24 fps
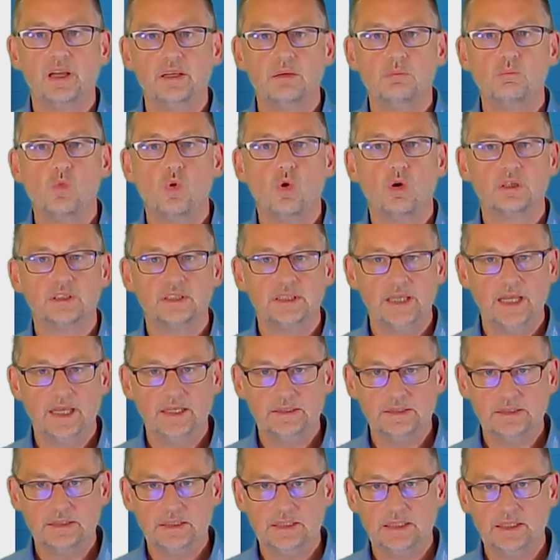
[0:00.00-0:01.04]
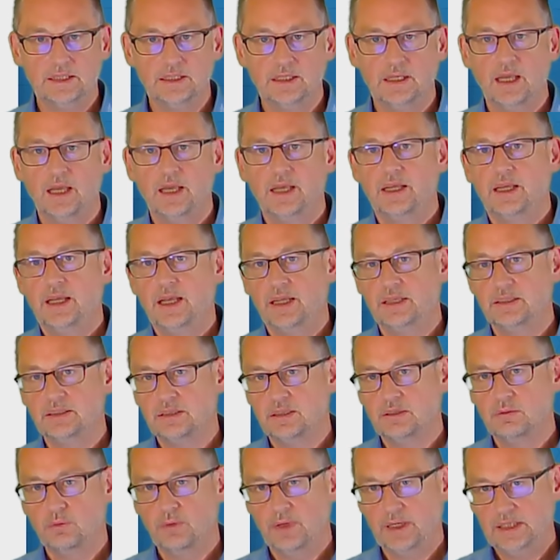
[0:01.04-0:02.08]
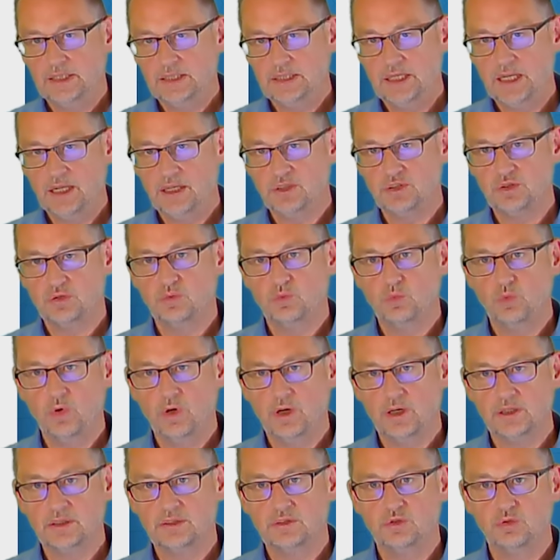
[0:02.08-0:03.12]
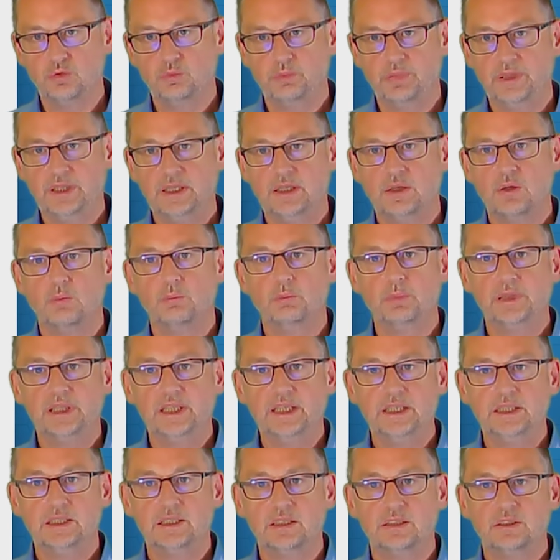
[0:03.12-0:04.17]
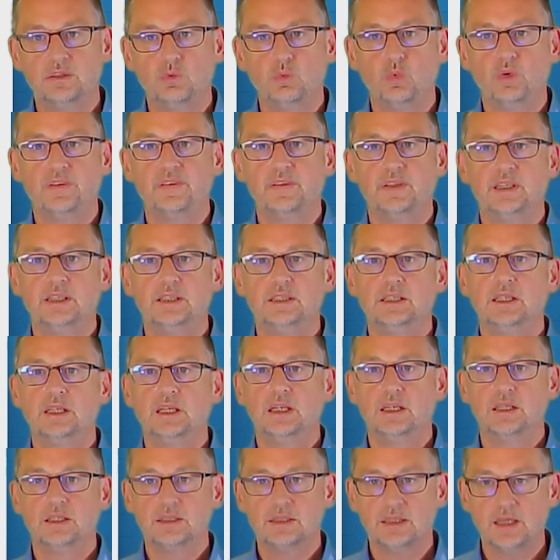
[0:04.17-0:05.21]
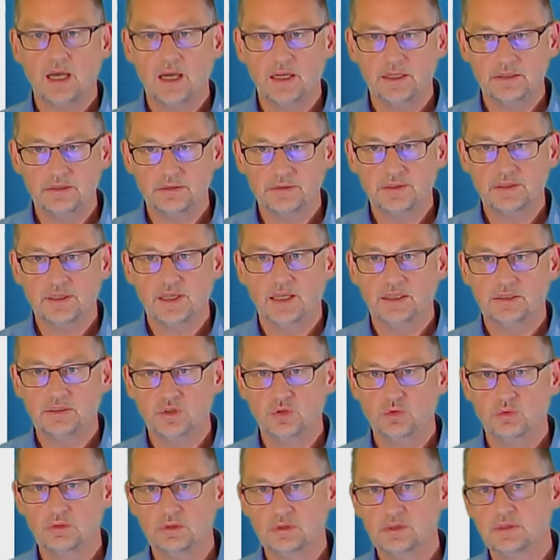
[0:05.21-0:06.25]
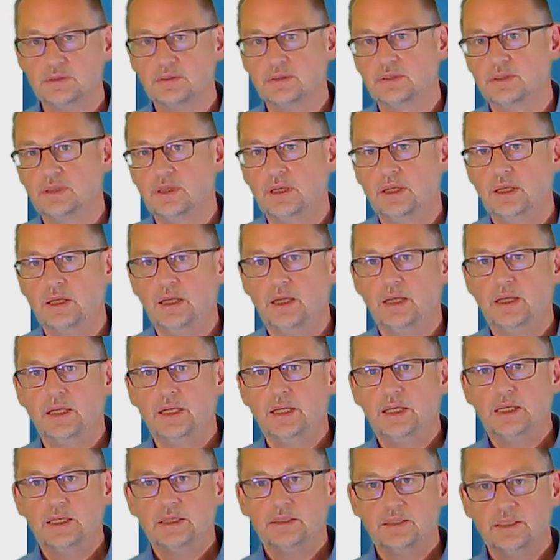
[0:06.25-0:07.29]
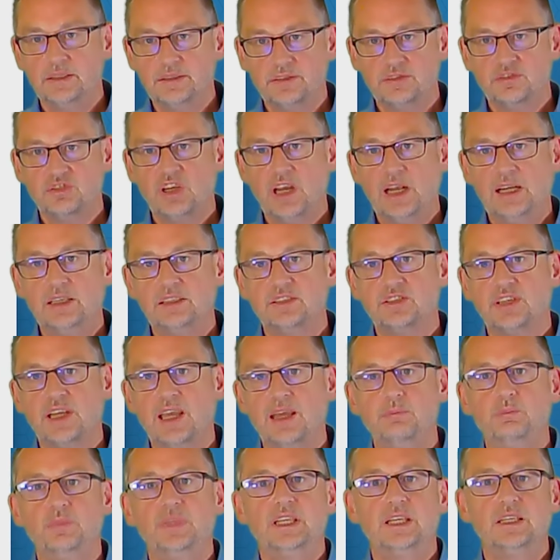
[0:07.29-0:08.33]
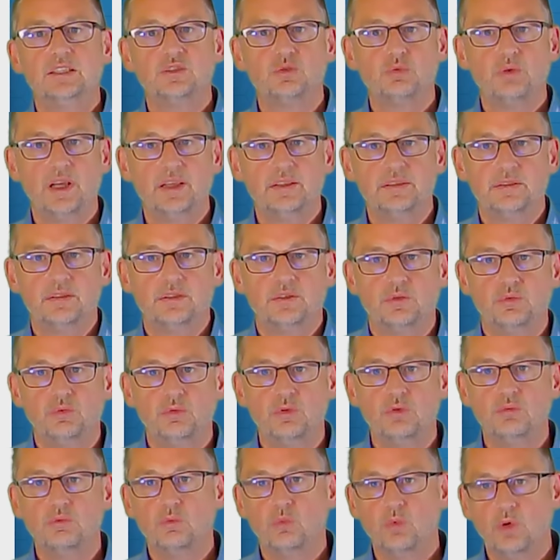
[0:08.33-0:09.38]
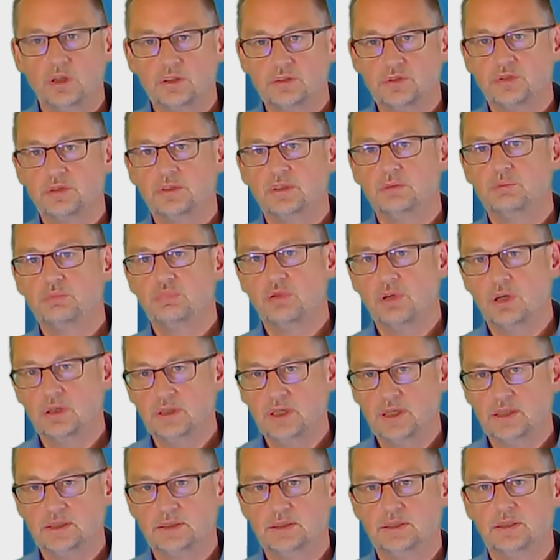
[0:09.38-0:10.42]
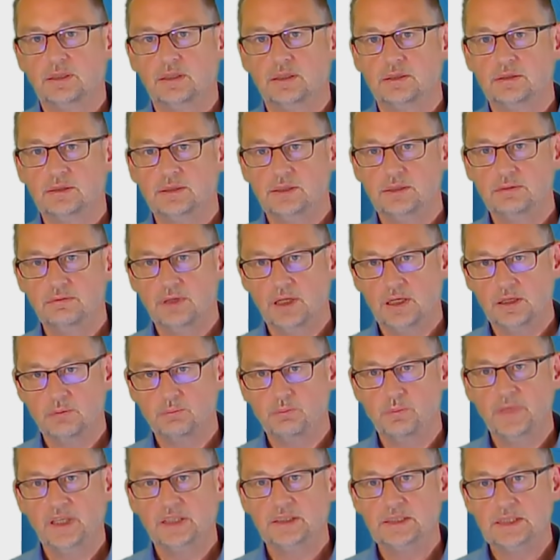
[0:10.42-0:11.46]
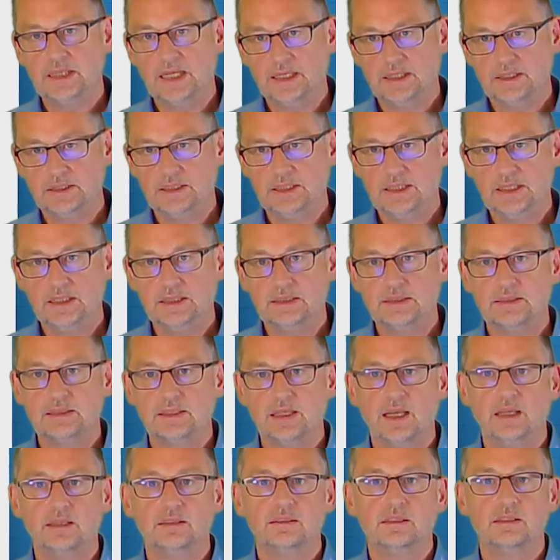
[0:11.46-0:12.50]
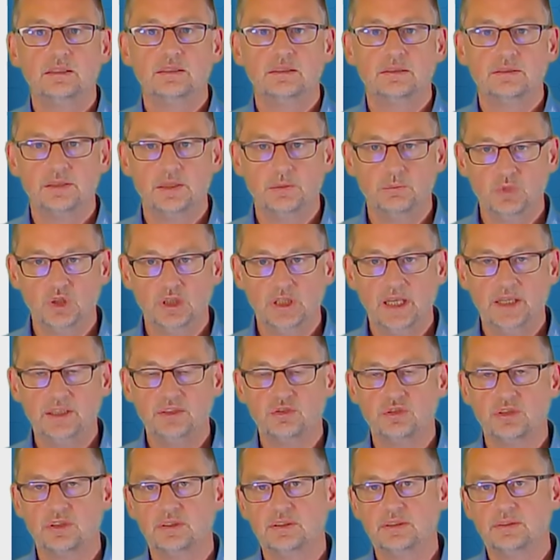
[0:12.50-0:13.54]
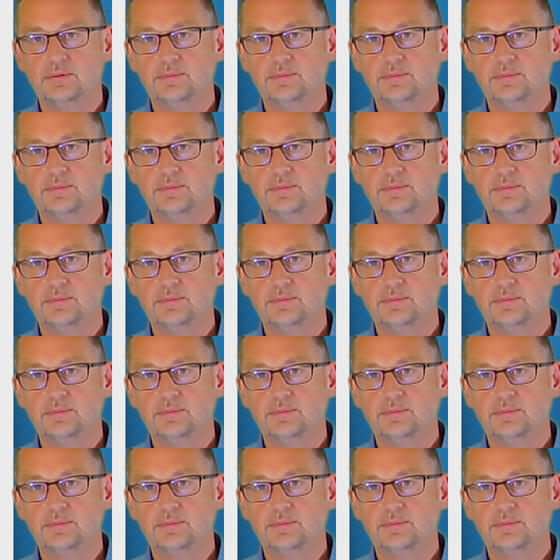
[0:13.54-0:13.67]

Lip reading: more testing and validation work to be completed within tighter schedules. This challenge can be addressed through virtual product development techniques and simulation.